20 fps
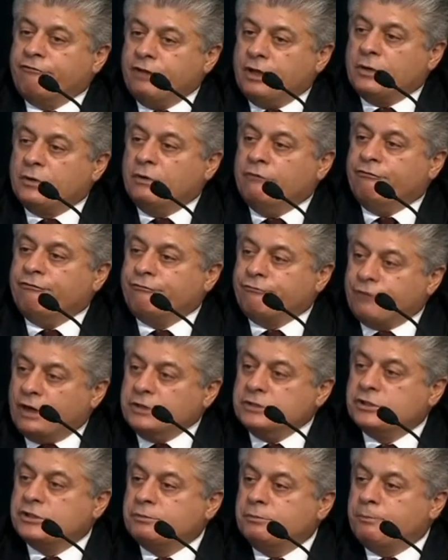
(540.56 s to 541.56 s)
fear of
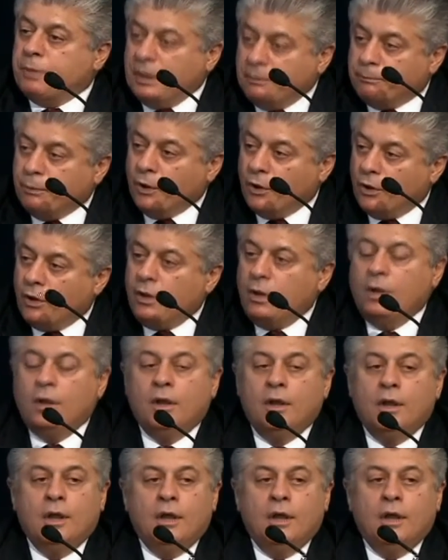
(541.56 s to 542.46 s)
French people,